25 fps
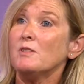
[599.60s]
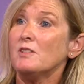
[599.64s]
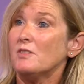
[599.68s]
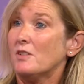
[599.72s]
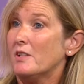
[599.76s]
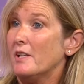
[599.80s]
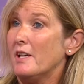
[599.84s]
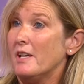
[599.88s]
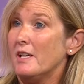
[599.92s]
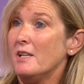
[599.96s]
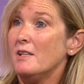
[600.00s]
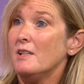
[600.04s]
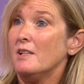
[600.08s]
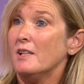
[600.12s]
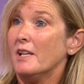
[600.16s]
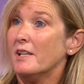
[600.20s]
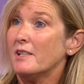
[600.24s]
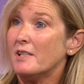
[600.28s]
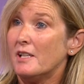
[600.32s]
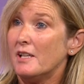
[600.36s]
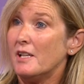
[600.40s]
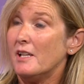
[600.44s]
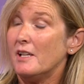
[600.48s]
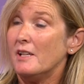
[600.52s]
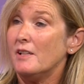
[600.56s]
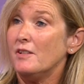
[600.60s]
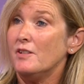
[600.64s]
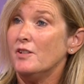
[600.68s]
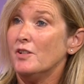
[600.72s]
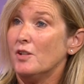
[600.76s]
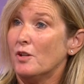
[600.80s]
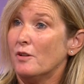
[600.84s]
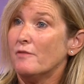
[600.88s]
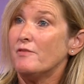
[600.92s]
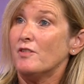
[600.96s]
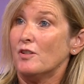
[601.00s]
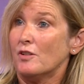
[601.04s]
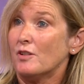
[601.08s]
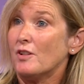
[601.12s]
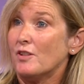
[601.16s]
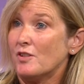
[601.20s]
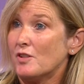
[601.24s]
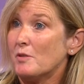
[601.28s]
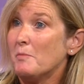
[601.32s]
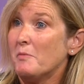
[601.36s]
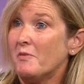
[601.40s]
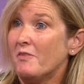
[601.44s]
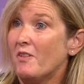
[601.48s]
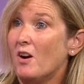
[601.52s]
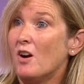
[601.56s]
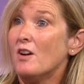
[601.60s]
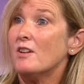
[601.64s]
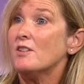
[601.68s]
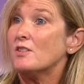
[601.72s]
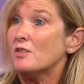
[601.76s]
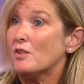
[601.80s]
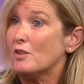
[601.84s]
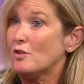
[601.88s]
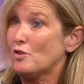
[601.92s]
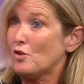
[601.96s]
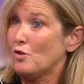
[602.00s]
would say, like, if you're a customer of ours,